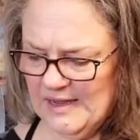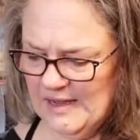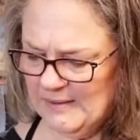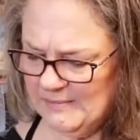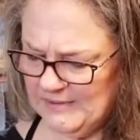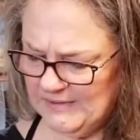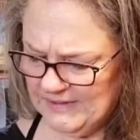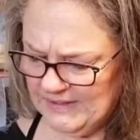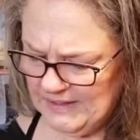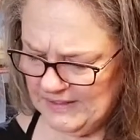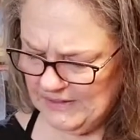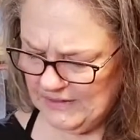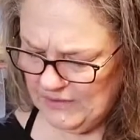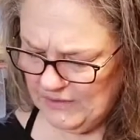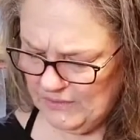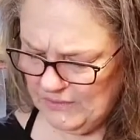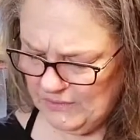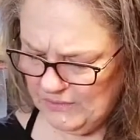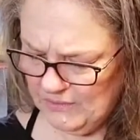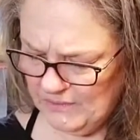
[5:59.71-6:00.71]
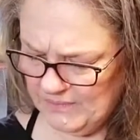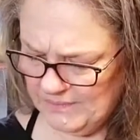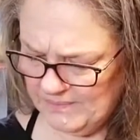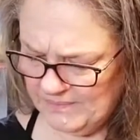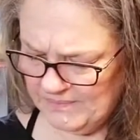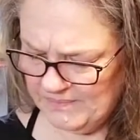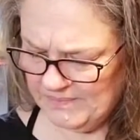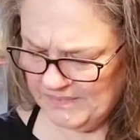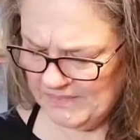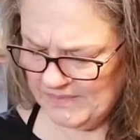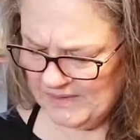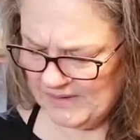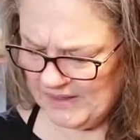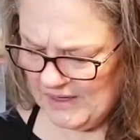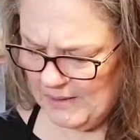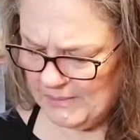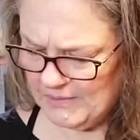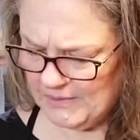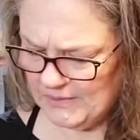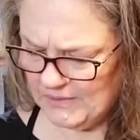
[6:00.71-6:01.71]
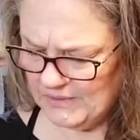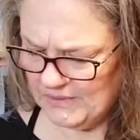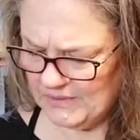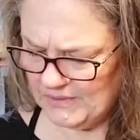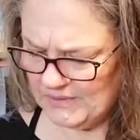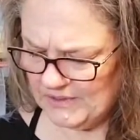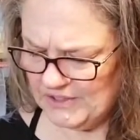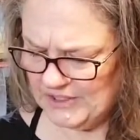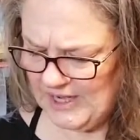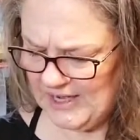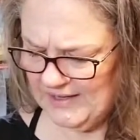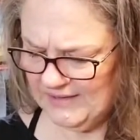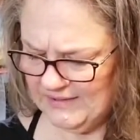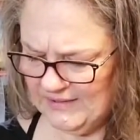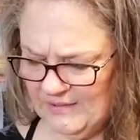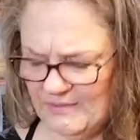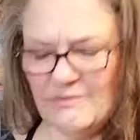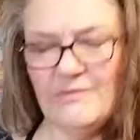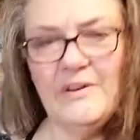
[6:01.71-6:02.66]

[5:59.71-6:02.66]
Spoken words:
I'm just going to do a couple shakes,